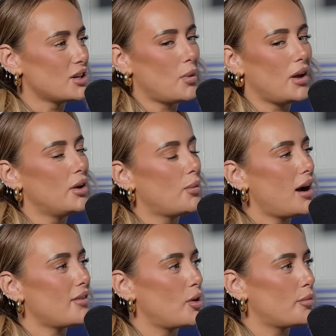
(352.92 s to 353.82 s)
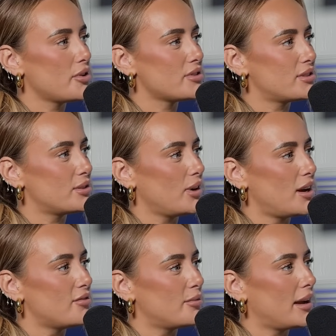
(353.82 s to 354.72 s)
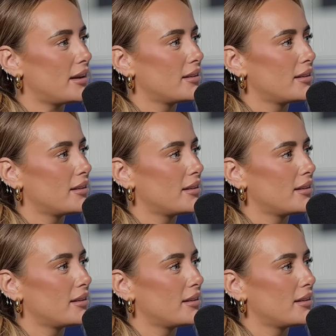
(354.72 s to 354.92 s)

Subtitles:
you wonder why I've got bruises all over me.